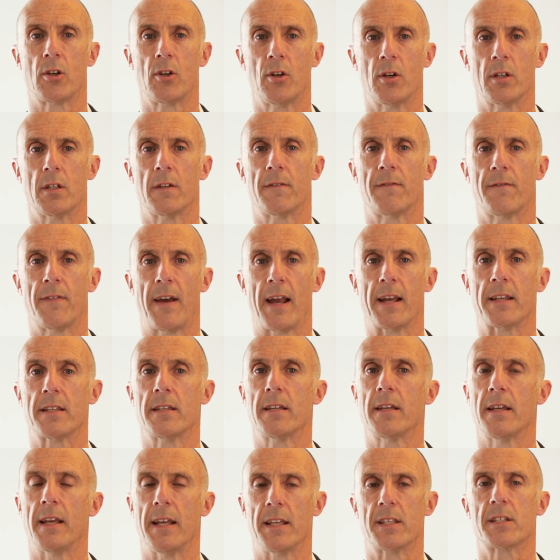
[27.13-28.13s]
could affect
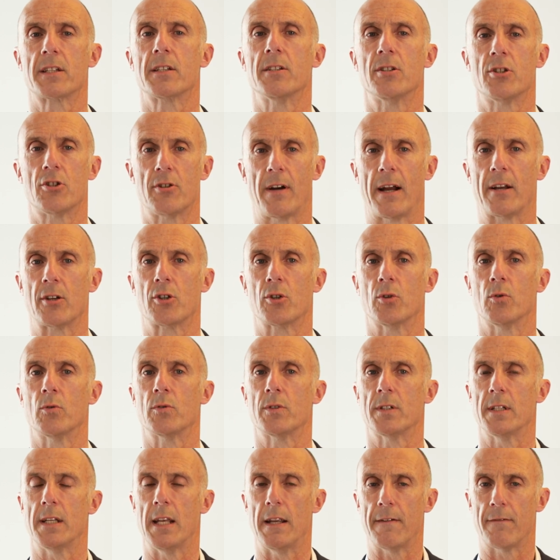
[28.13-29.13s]
its contractual
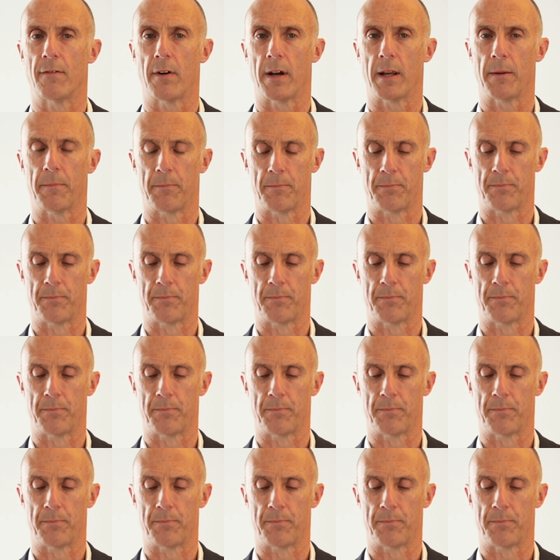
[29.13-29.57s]
delivery.